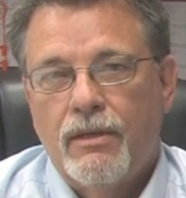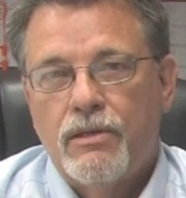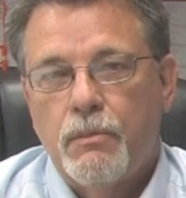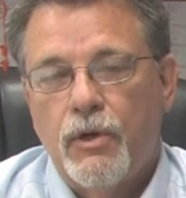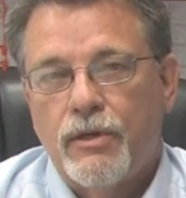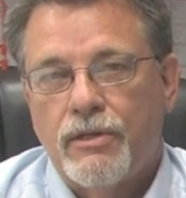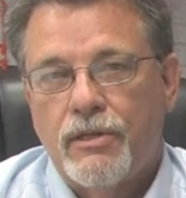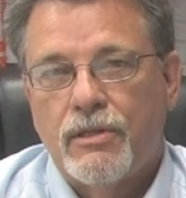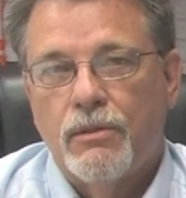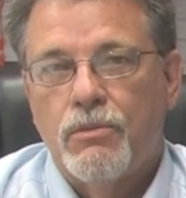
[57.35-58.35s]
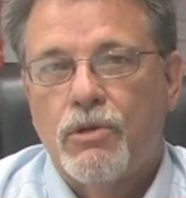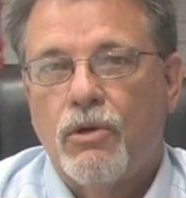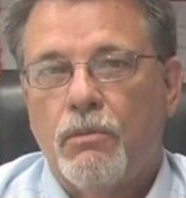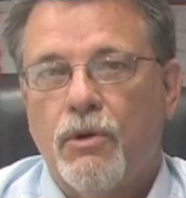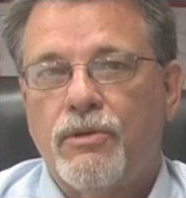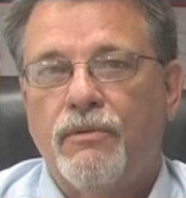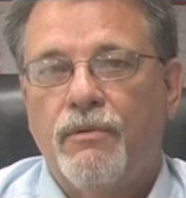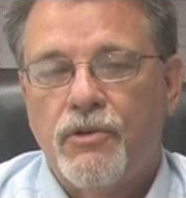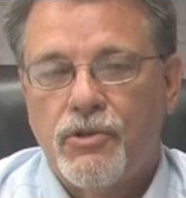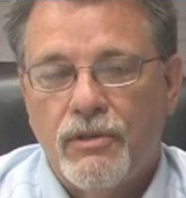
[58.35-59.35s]
Smearing systems are the most
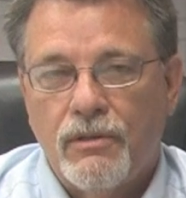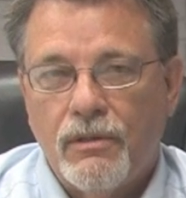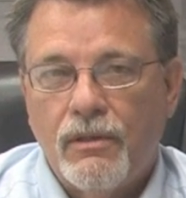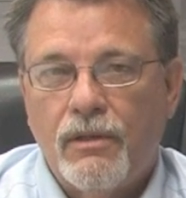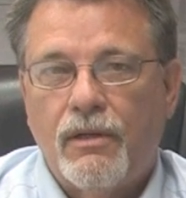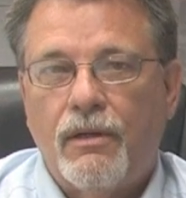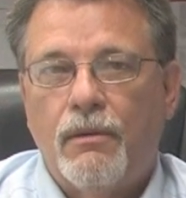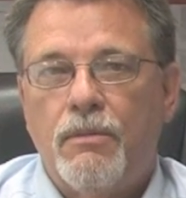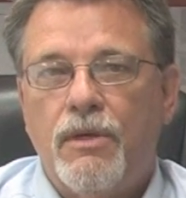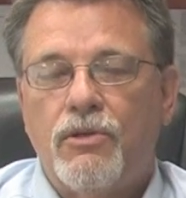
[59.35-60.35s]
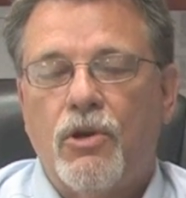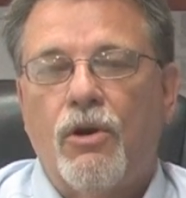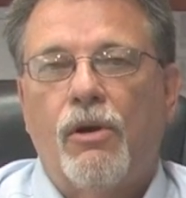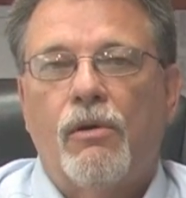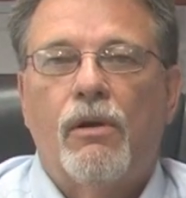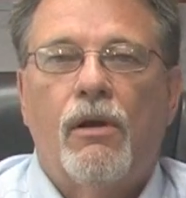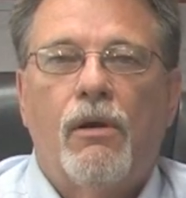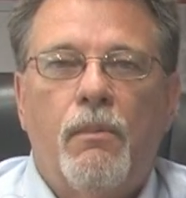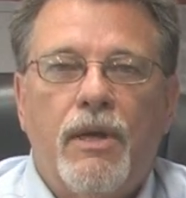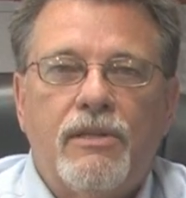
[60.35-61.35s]
efficient. Um, these are,
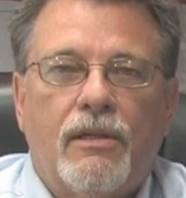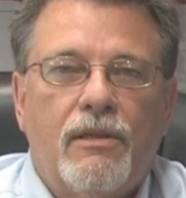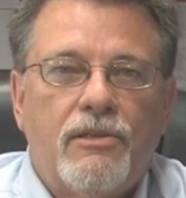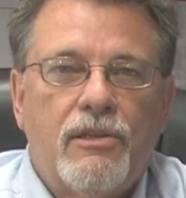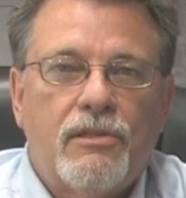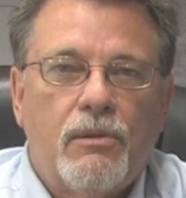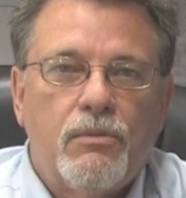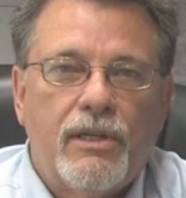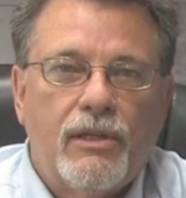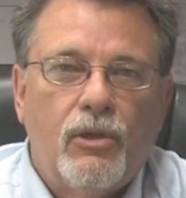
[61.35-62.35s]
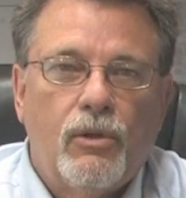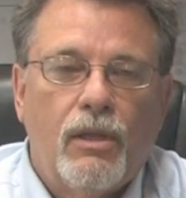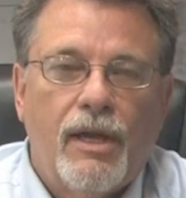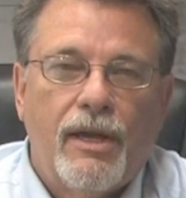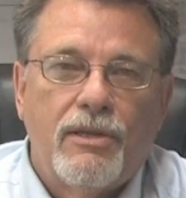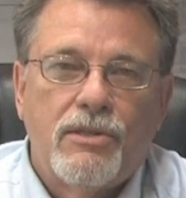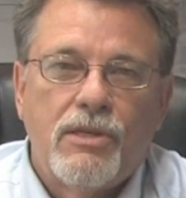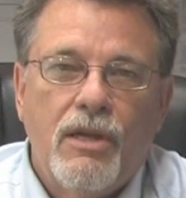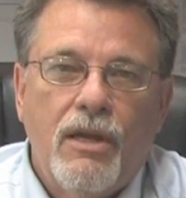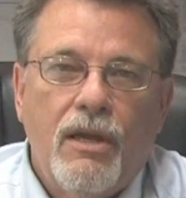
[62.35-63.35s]
are basically systems that utilize